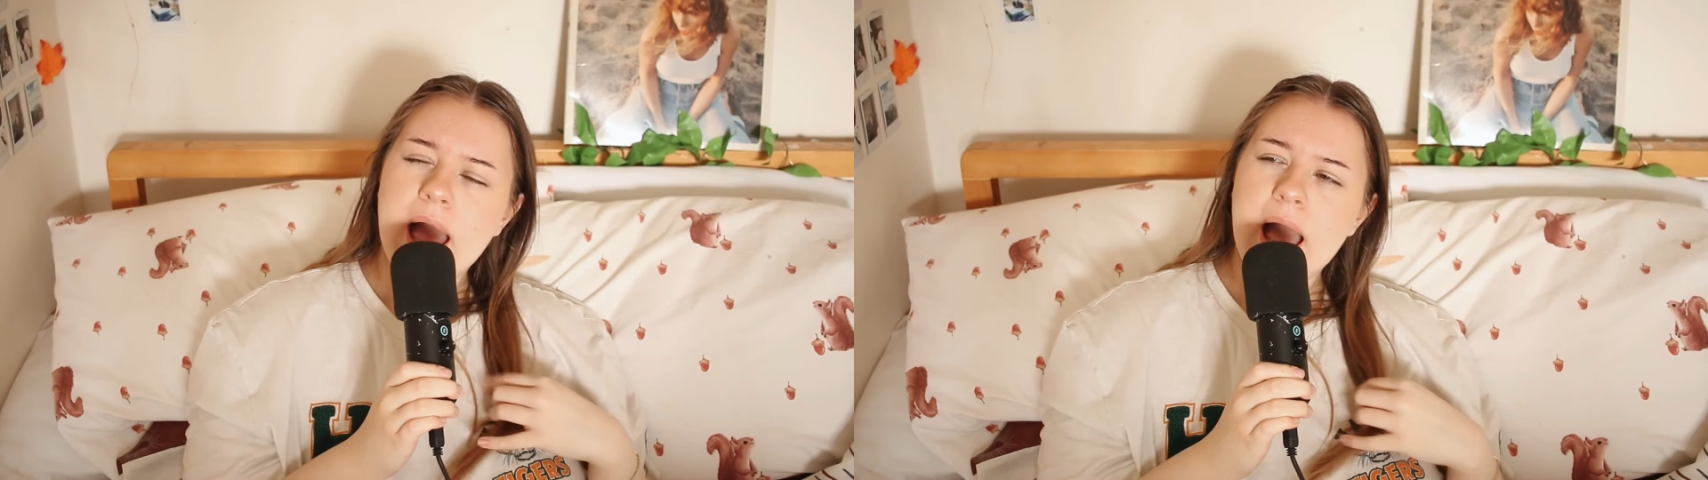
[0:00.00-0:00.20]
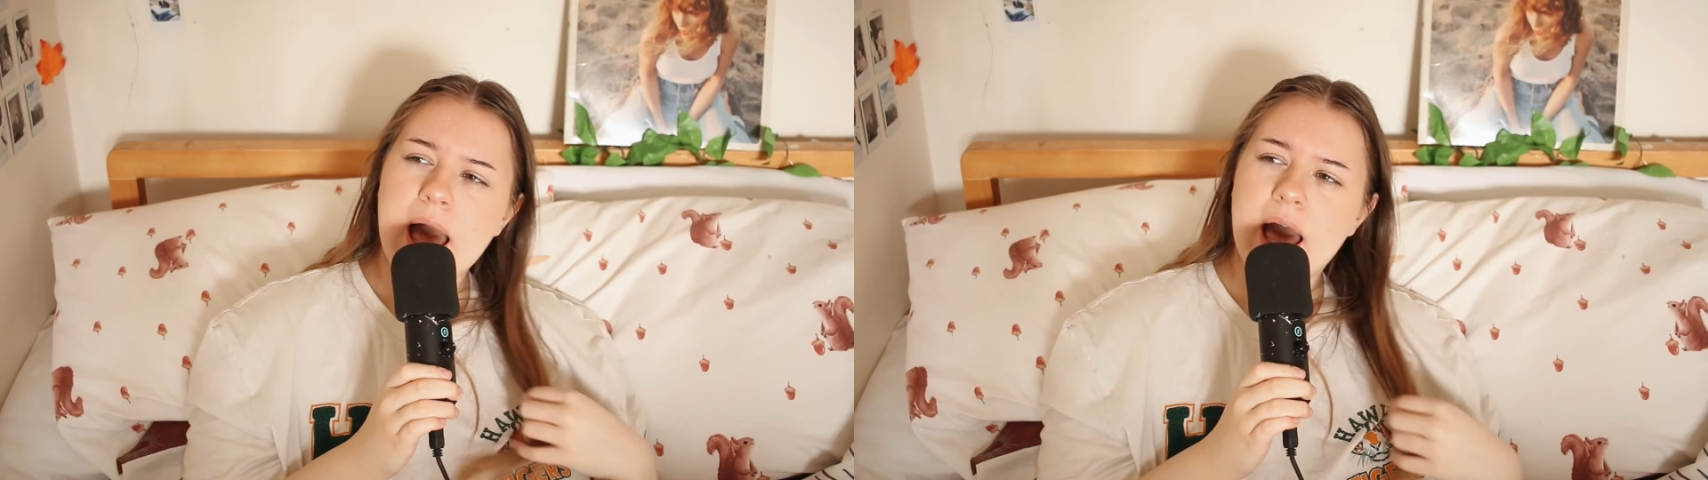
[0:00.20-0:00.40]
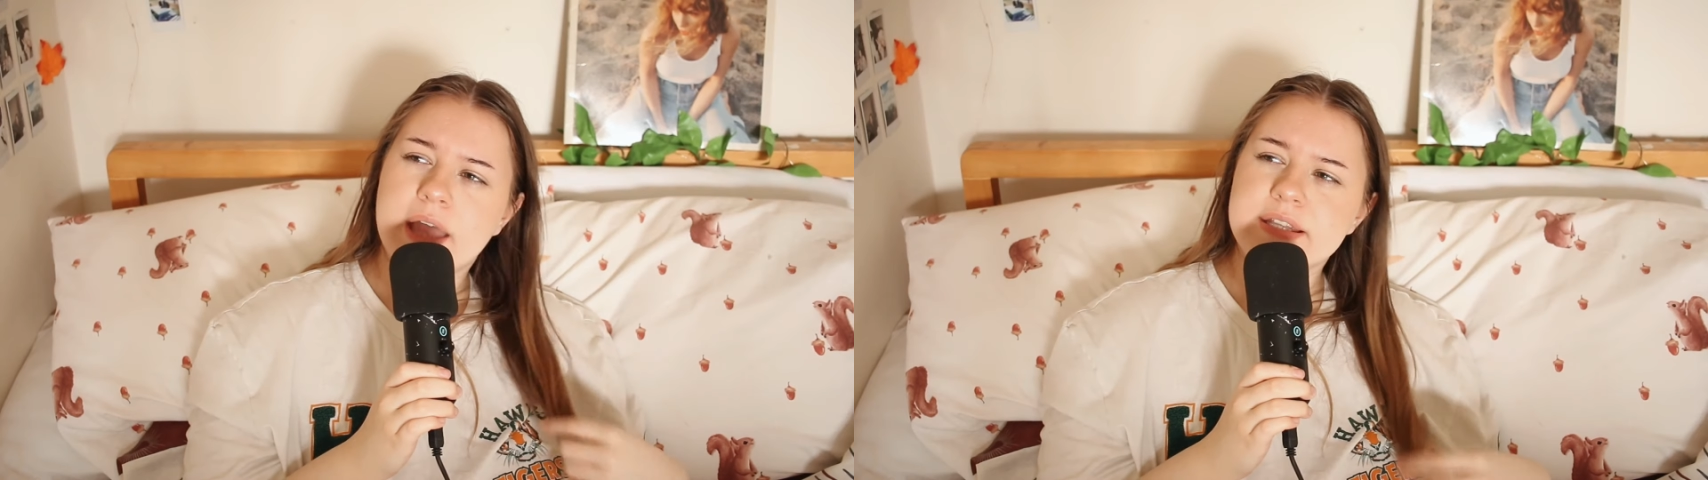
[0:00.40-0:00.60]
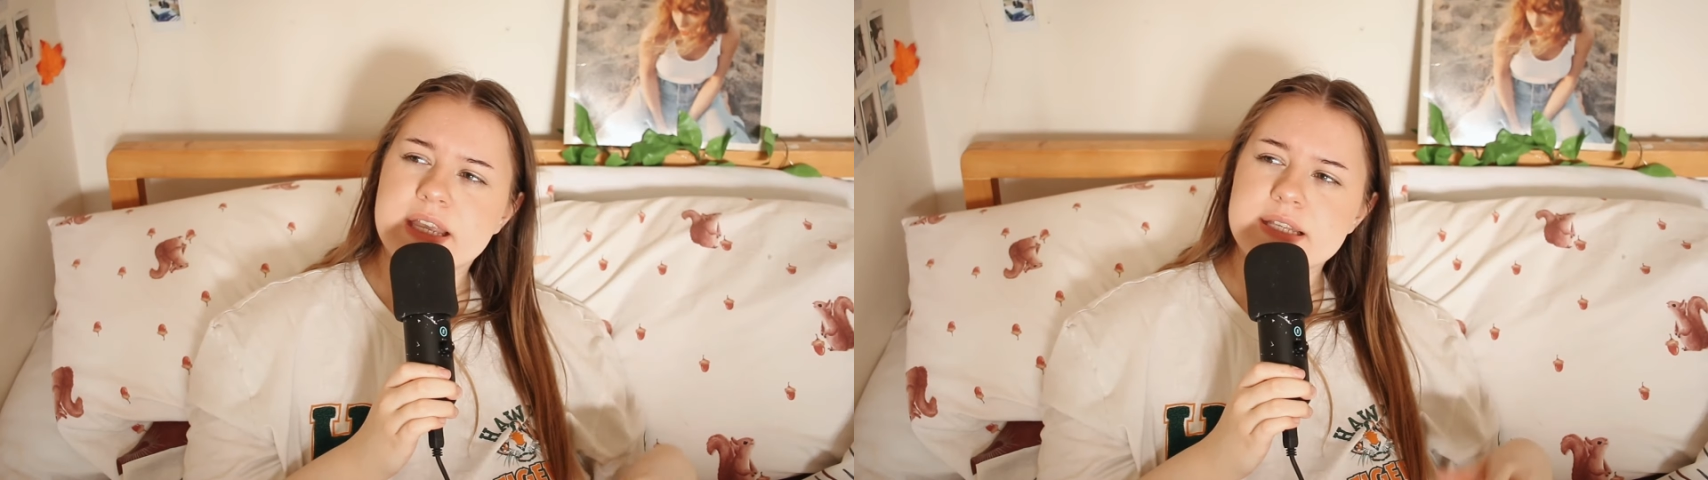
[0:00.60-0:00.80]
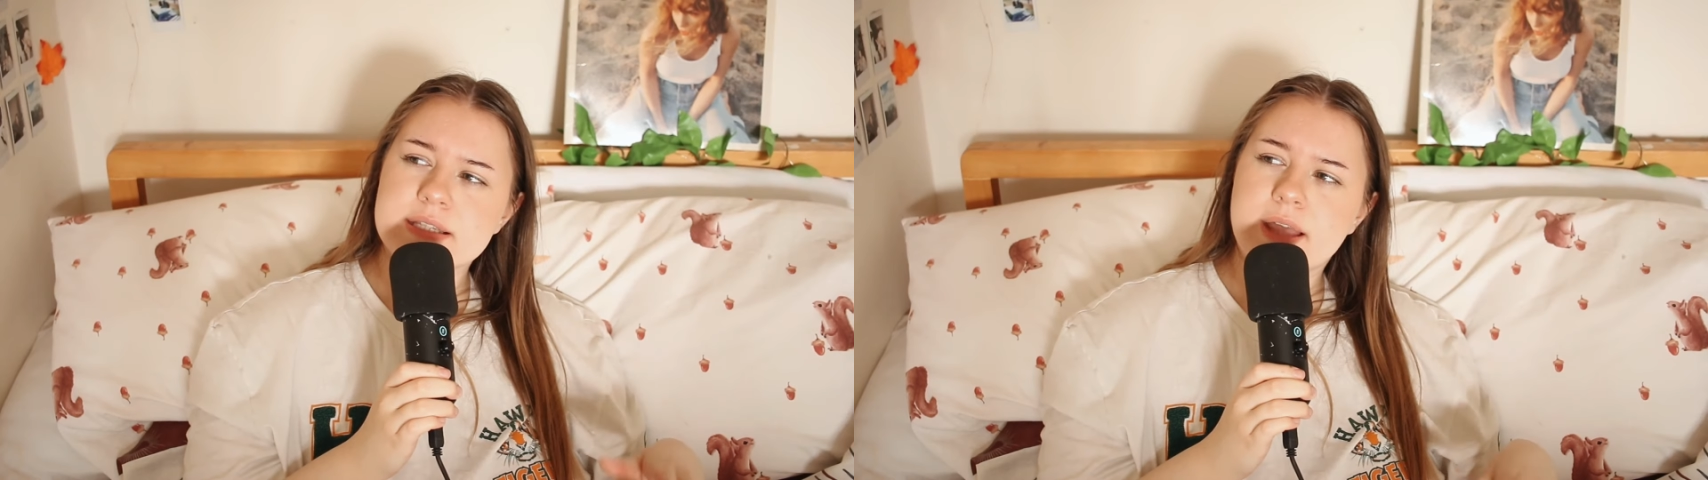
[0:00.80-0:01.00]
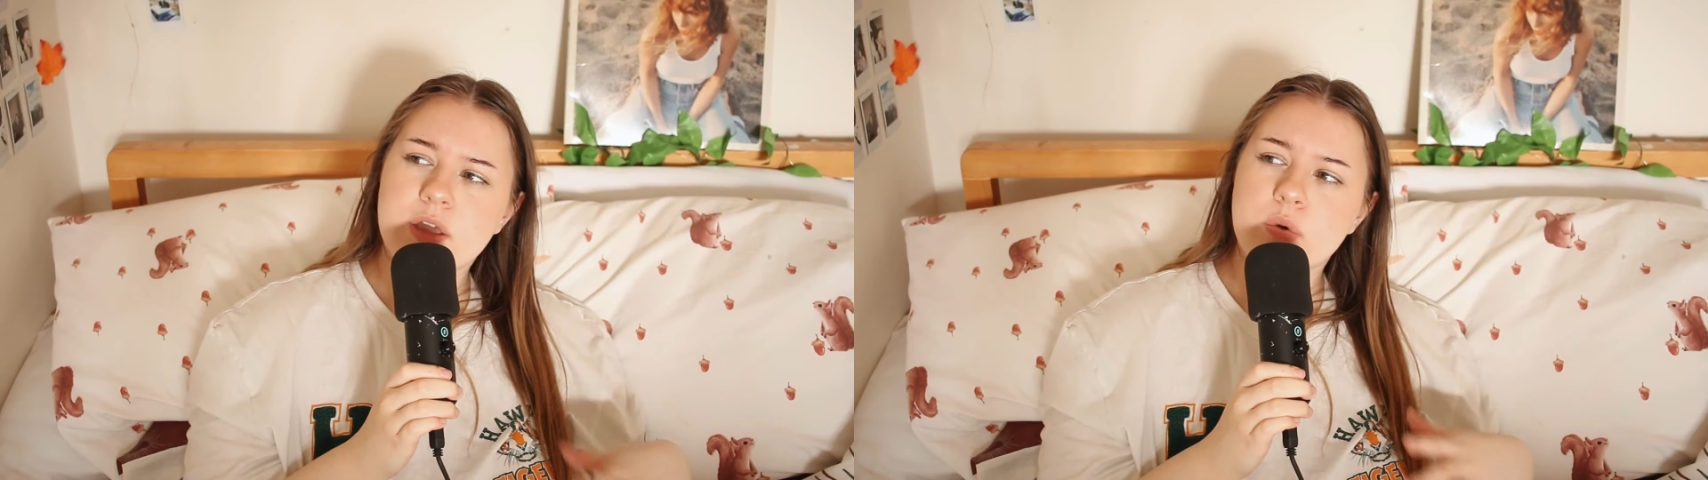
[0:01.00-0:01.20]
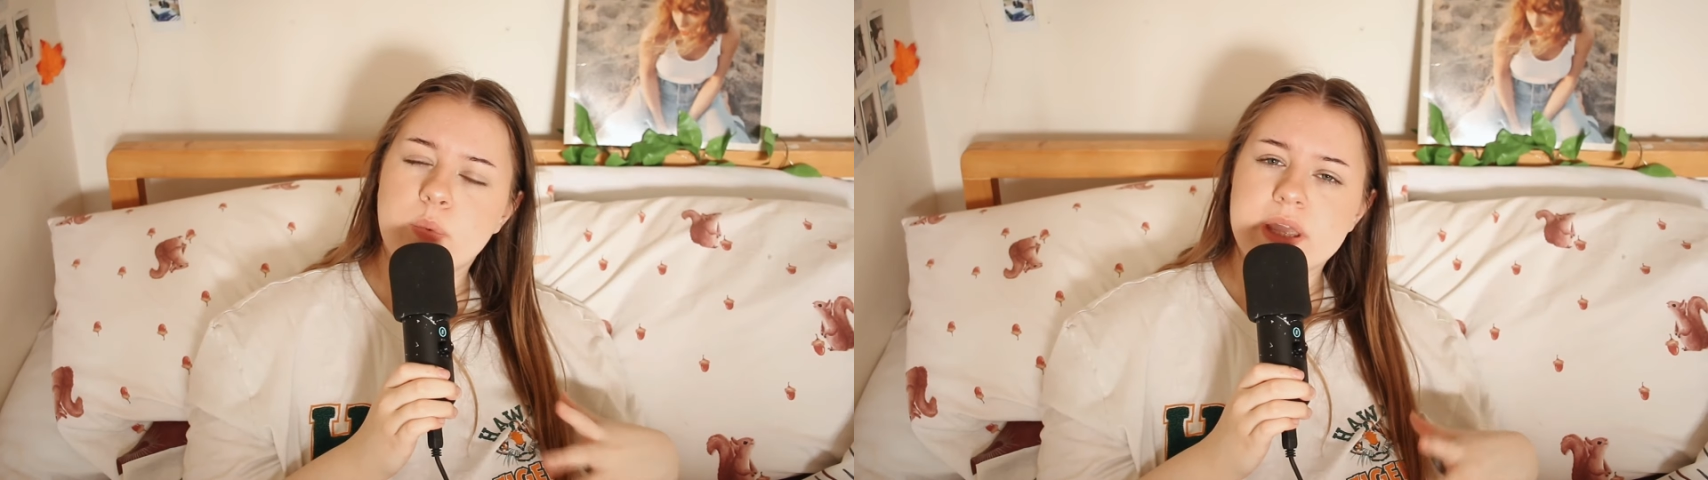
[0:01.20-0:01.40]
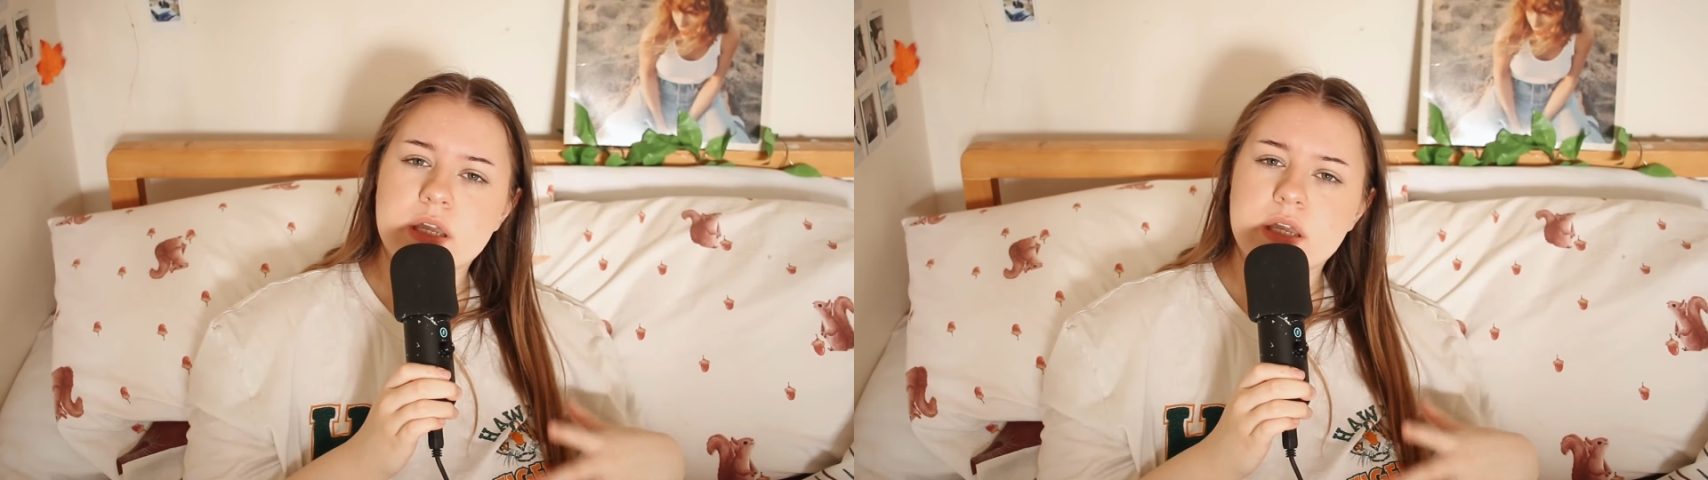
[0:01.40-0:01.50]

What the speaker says: and is like, we're